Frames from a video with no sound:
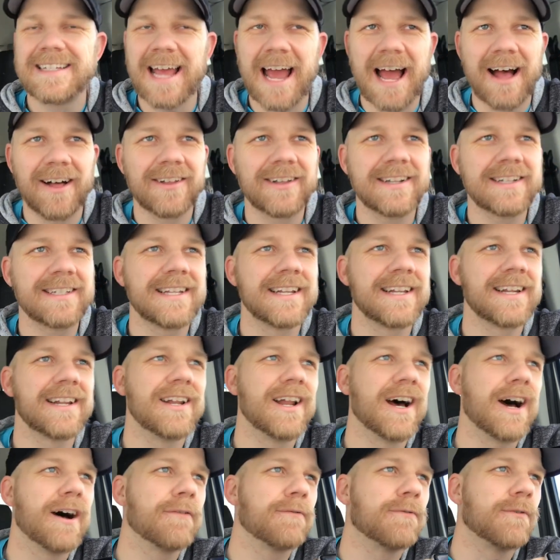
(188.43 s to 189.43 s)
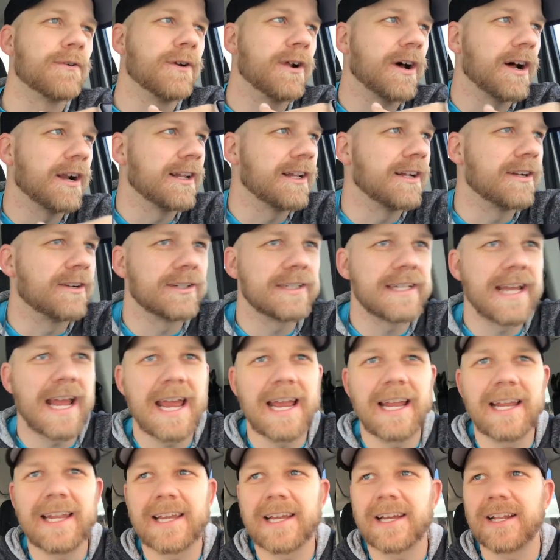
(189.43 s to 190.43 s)
talented enough, we're not
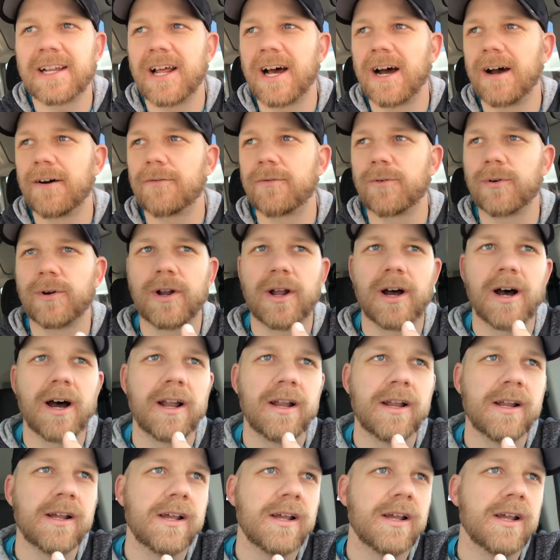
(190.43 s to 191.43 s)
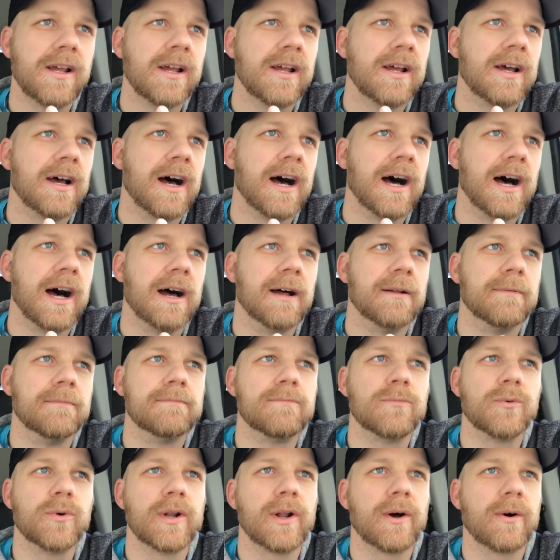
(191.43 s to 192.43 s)
entertaining enough, we're not, uh,
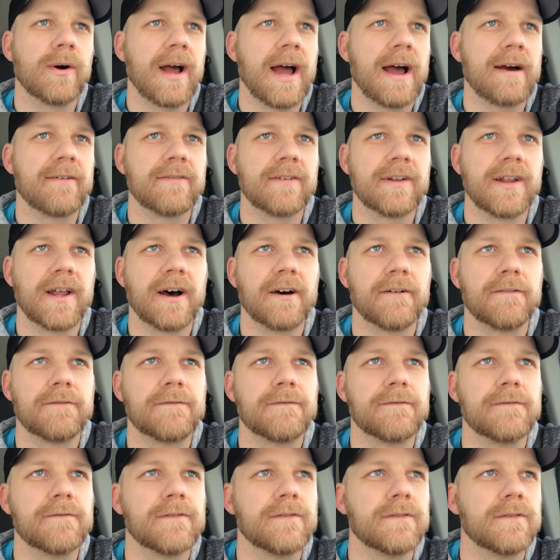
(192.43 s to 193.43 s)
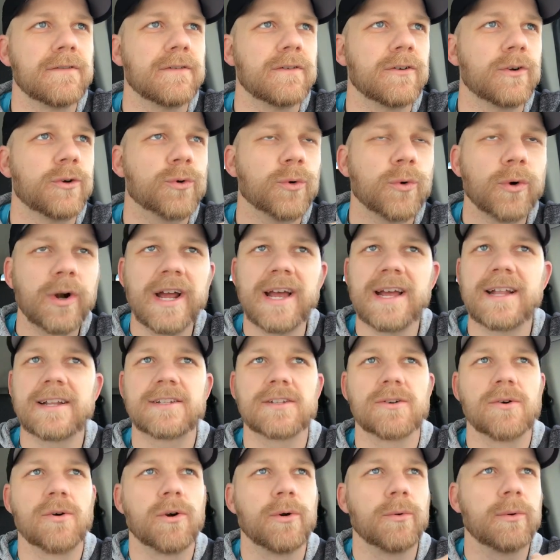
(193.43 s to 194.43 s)
we don't have enough
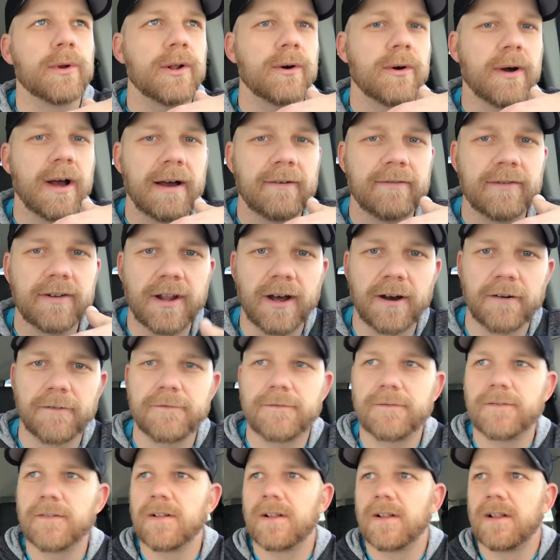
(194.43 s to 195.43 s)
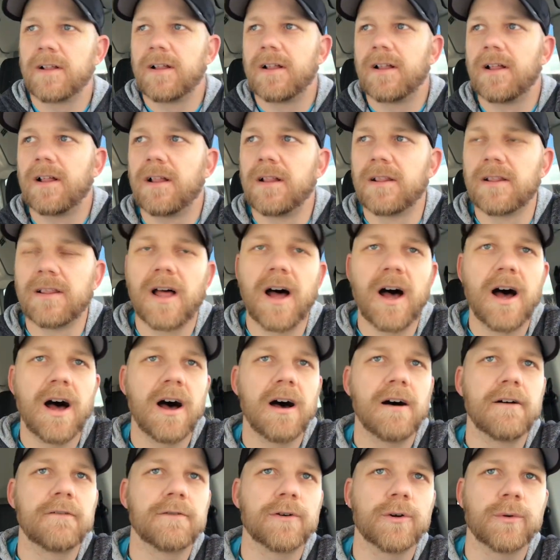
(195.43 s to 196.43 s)
grit or we don't have enough
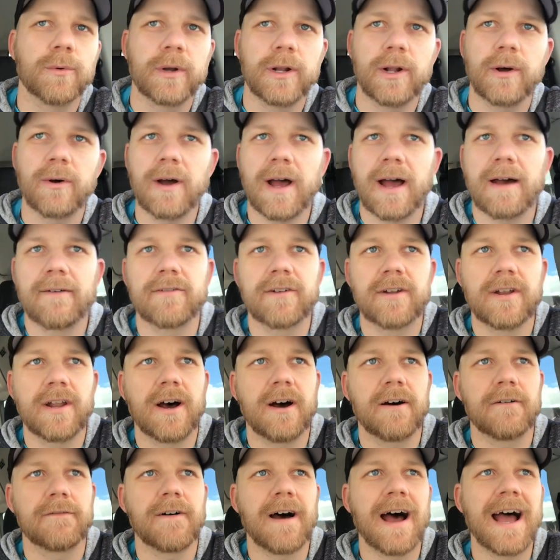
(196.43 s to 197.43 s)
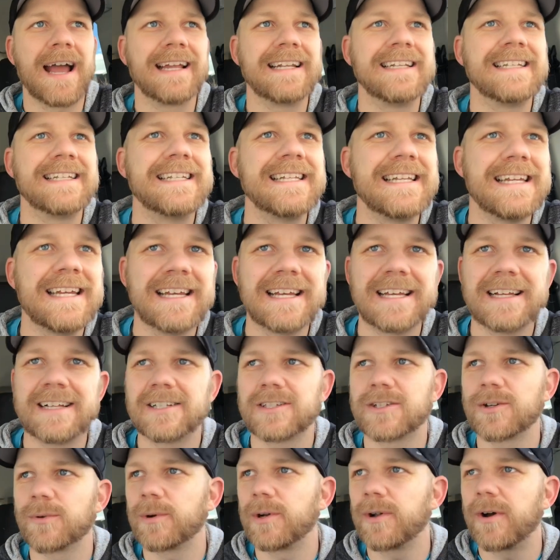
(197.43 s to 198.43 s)
love or we don't have enough
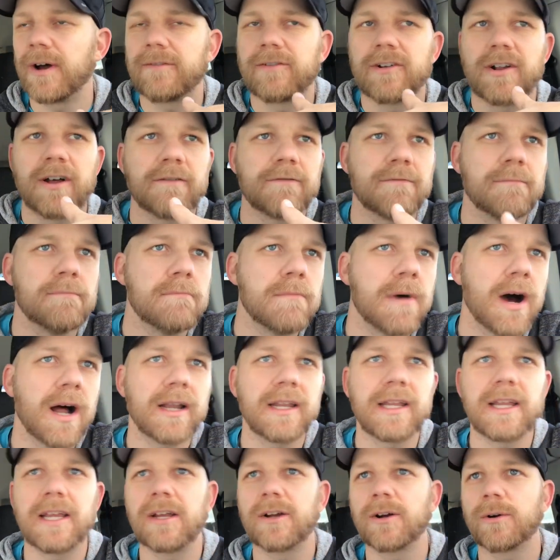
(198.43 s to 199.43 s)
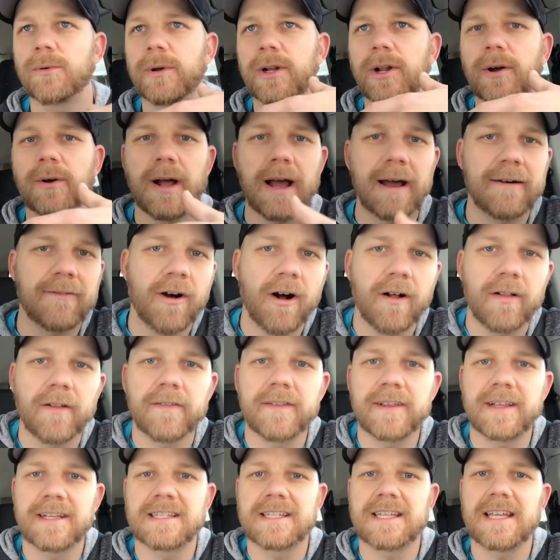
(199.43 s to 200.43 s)
ideas or we don't have enough money or we don't have all
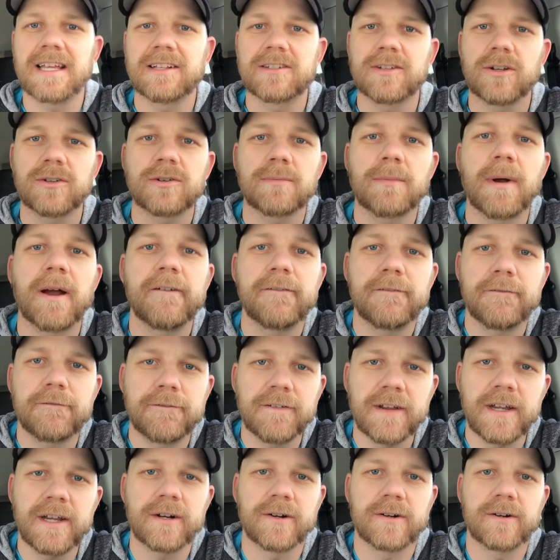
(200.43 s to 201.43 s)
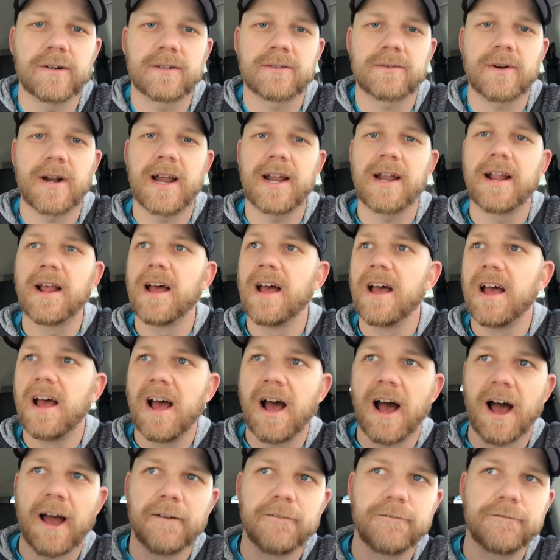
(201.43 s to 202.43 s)
of these things those are my fears right
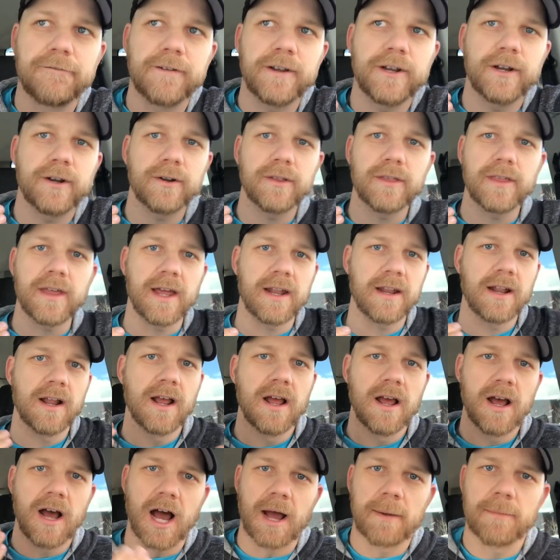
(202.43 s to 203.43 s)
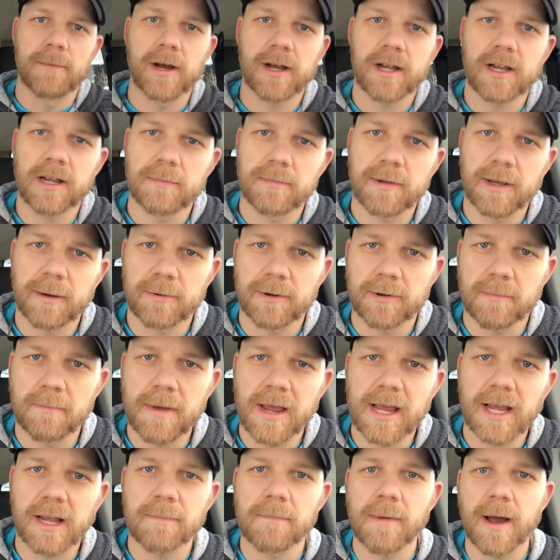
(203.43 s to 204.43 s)
i fear that i'm not going to be able to
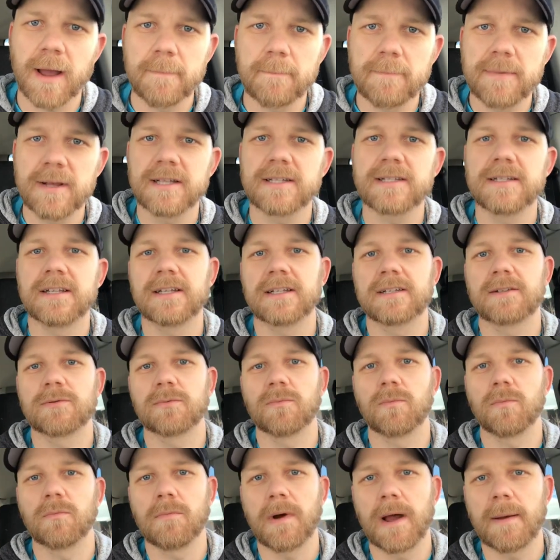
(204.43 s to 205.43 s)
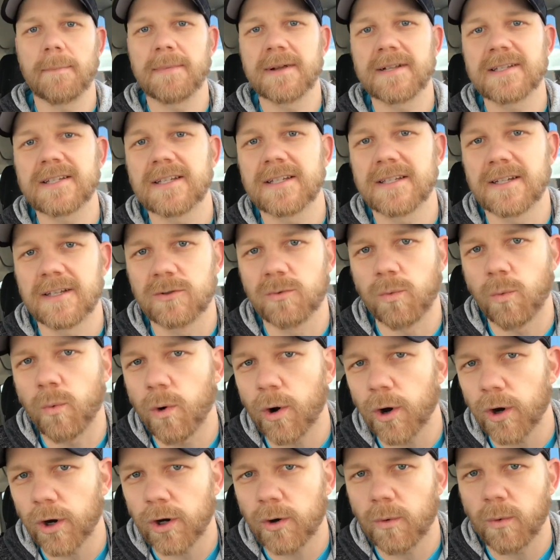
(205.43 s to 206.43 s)
make my business my businesses
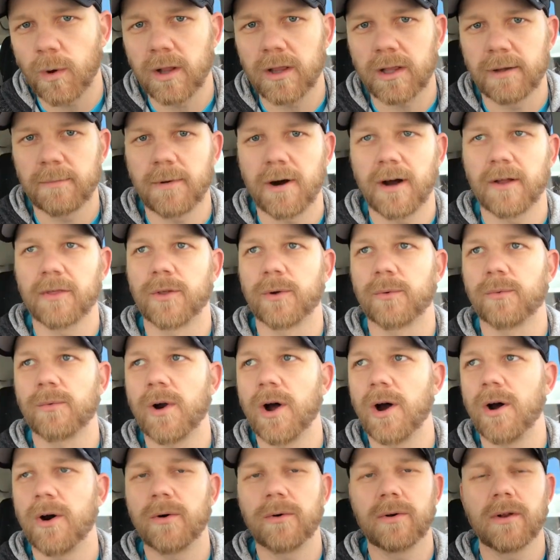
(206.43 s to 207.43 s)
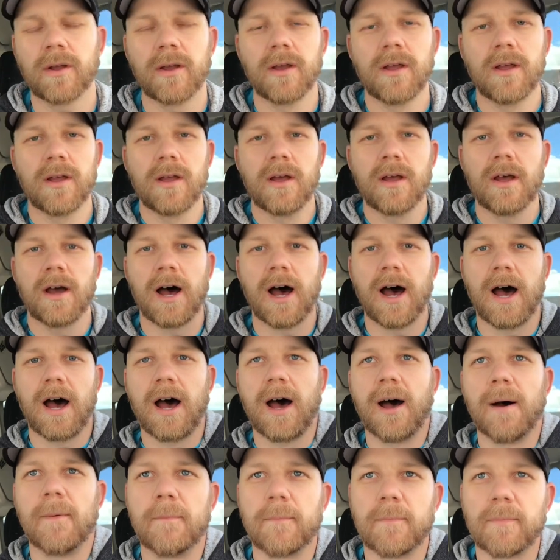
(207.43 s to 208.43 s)
work while i'm on the road
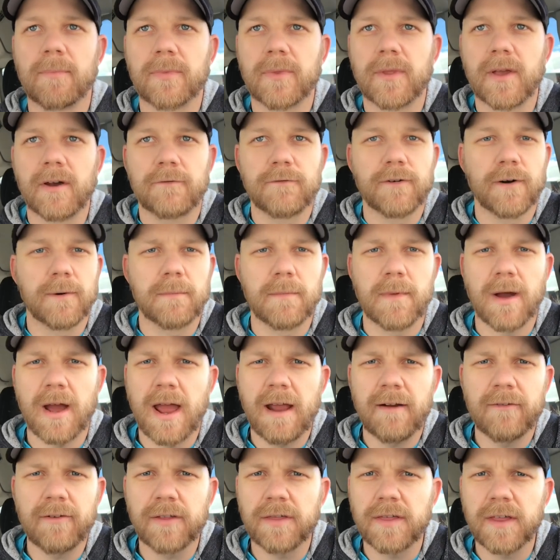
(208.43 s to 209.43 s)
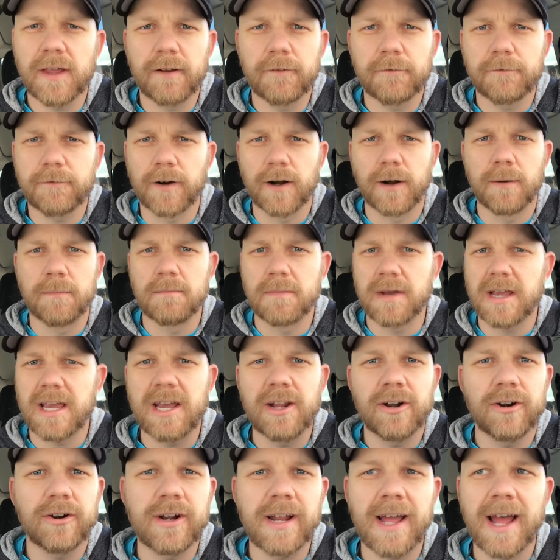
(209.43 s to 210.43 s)
um, from everything from
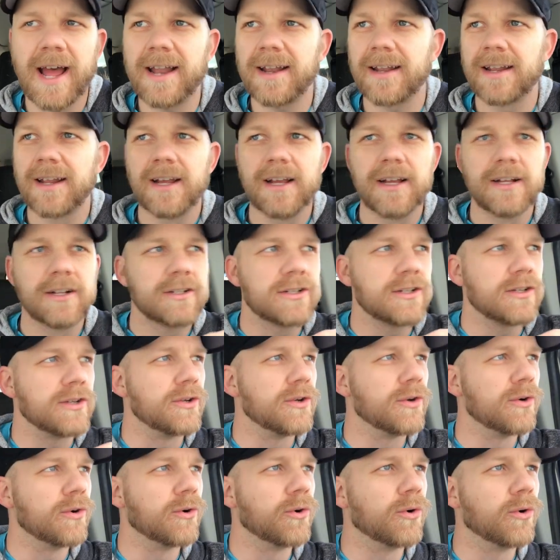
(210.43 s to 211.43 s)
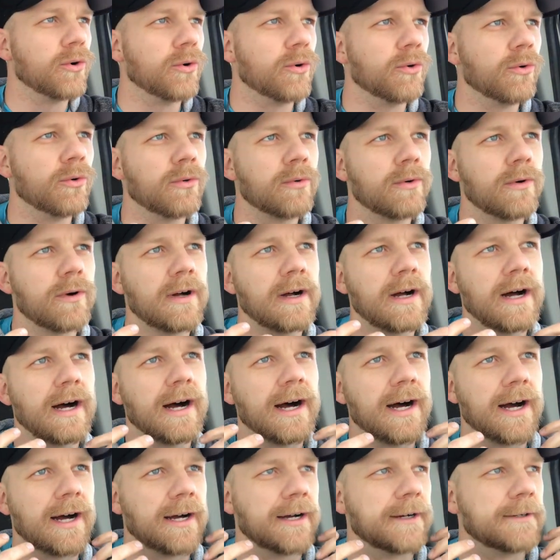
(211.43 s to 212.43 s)
internet to
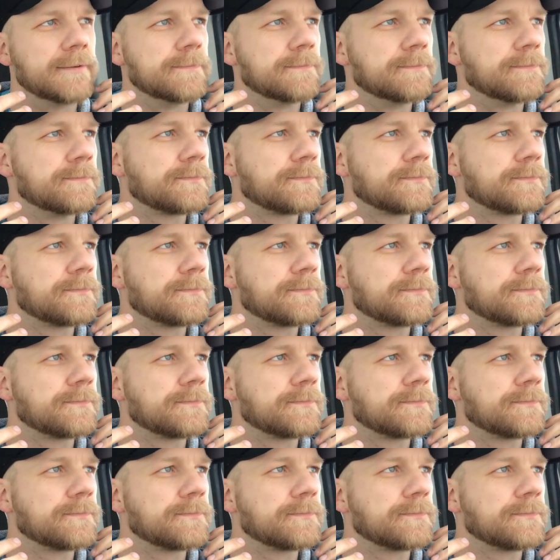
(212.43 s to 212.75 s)
uh,